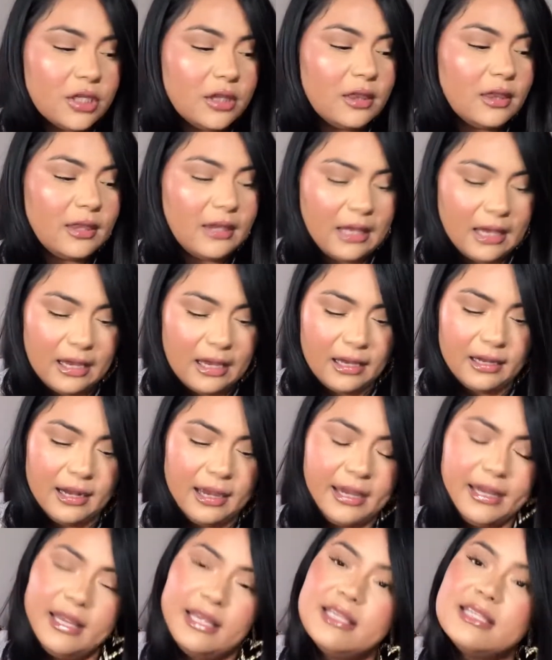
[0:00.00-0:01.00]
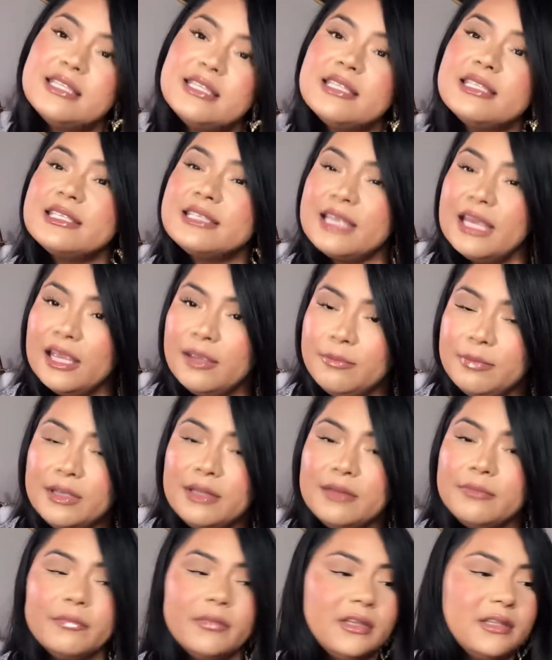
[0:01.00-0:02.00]
a thing, like it's
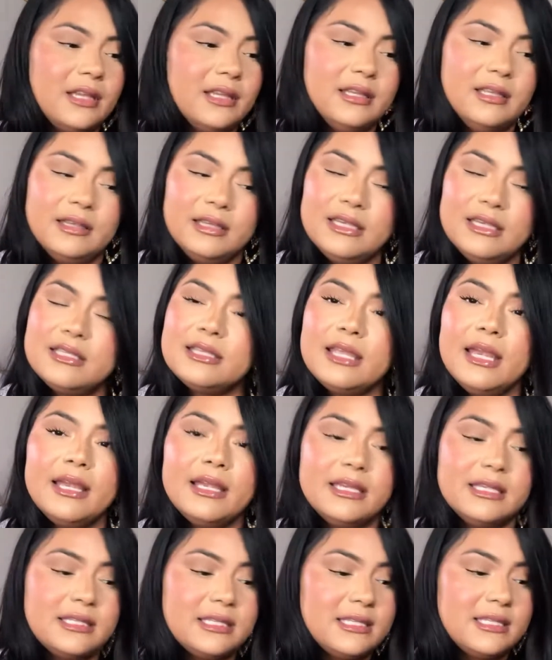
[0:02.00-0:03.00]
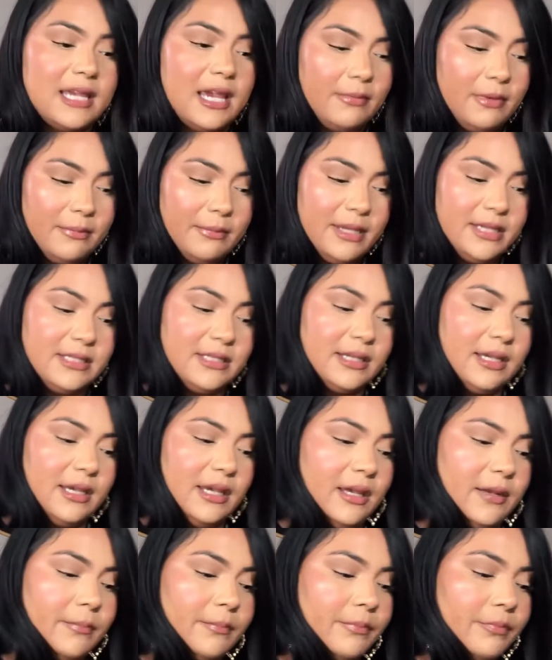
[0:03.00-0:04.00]
saving, this thing is saving my
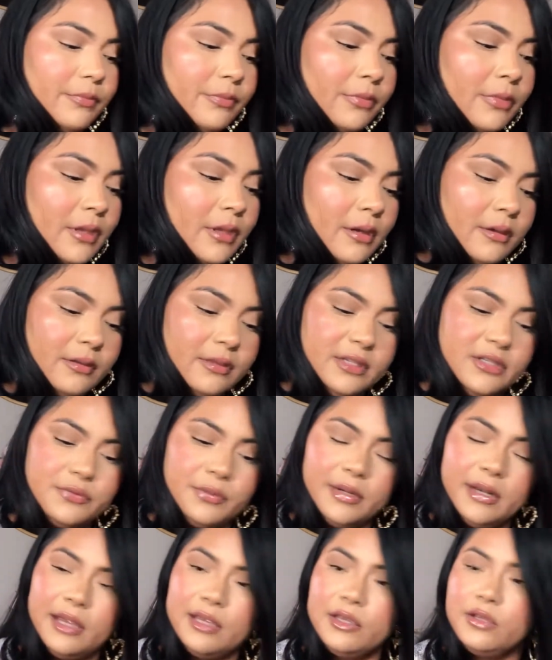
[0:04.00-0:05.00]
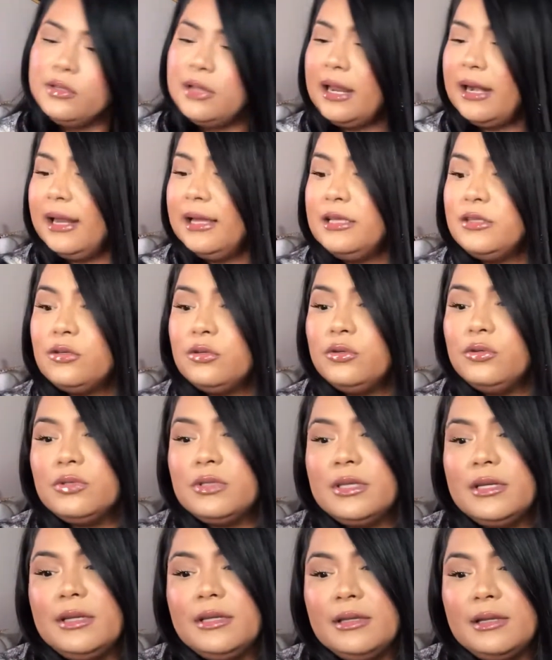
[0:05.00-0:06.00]
skin. This one, I like to
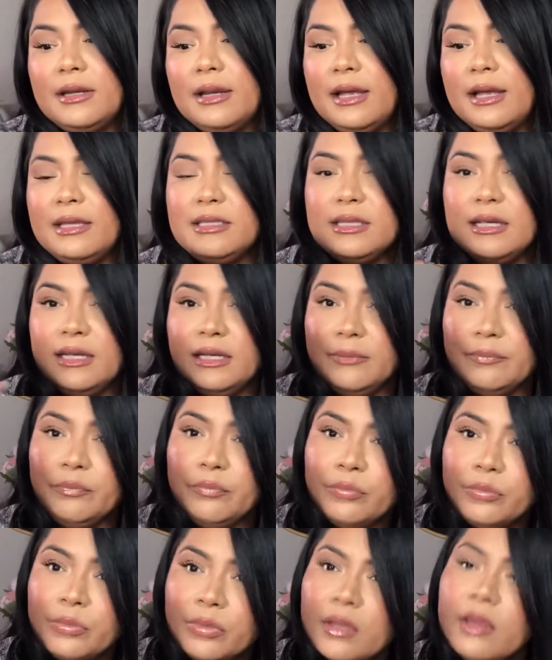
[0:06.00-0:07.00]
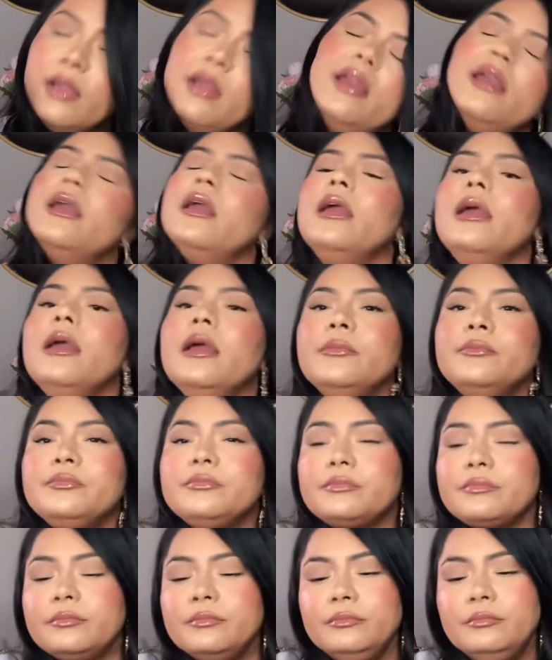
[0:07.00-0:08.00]
use it in the nighttime. And
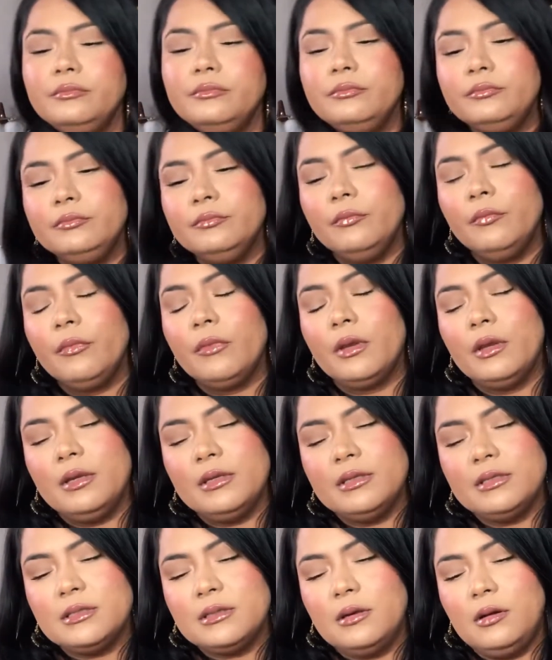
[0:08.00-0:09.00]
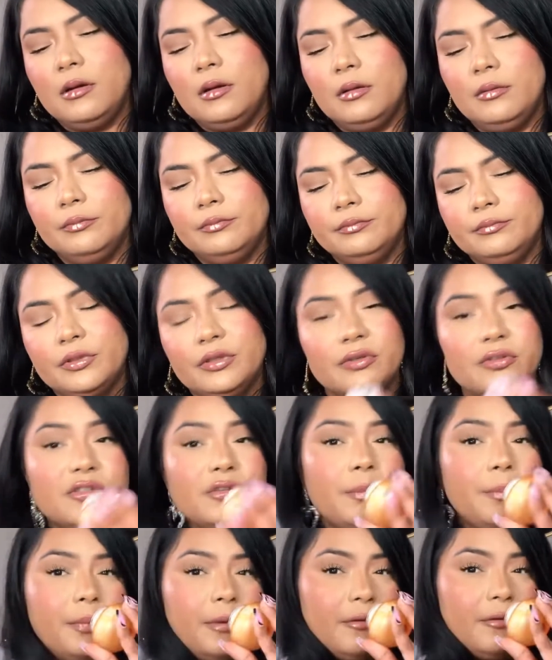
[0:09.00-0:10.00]
it's just
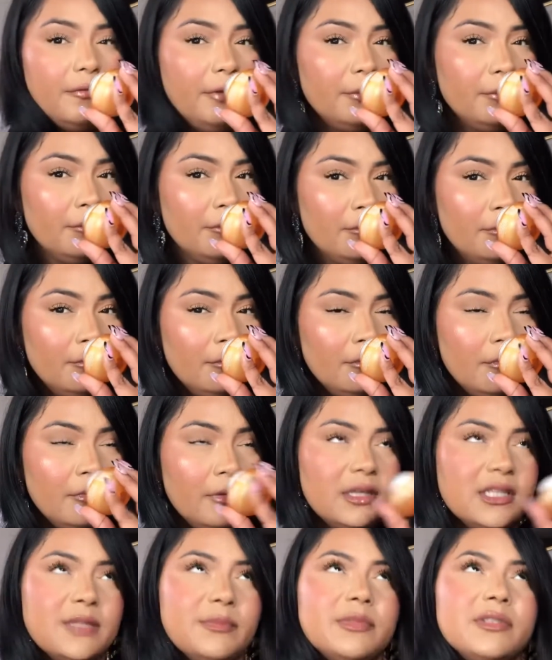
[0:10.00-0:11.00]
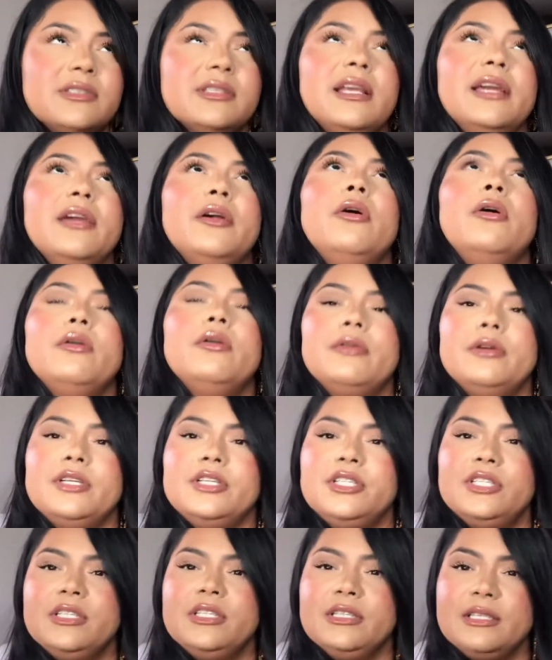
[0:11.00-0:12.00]
so perfect. It smells like
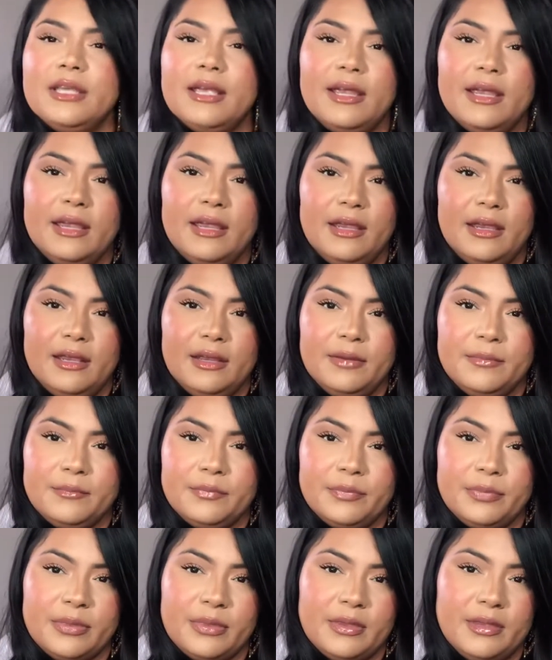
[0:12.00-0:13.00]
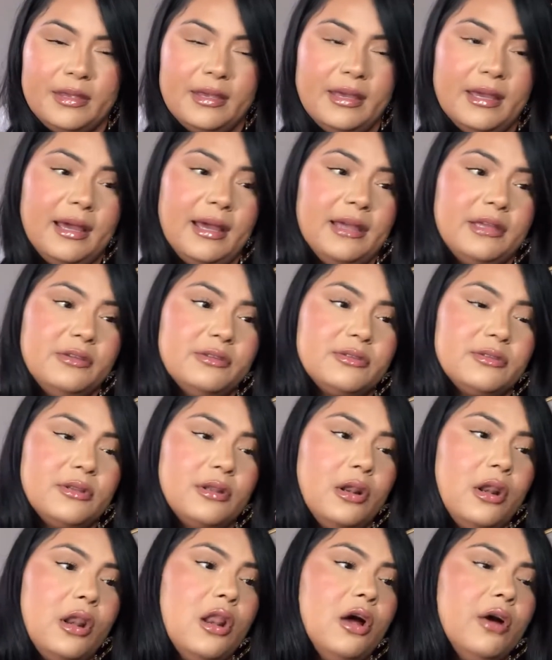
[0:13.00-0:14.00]
oranges. And yeah, I just
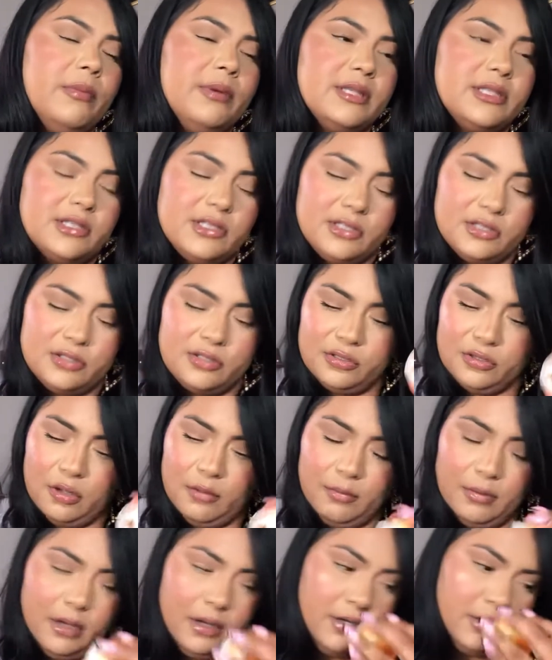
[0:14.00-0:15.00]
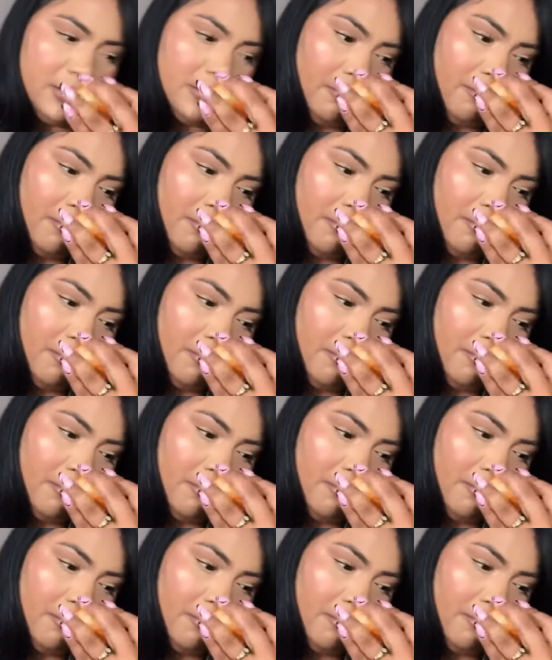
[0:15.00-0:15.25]
love it so much.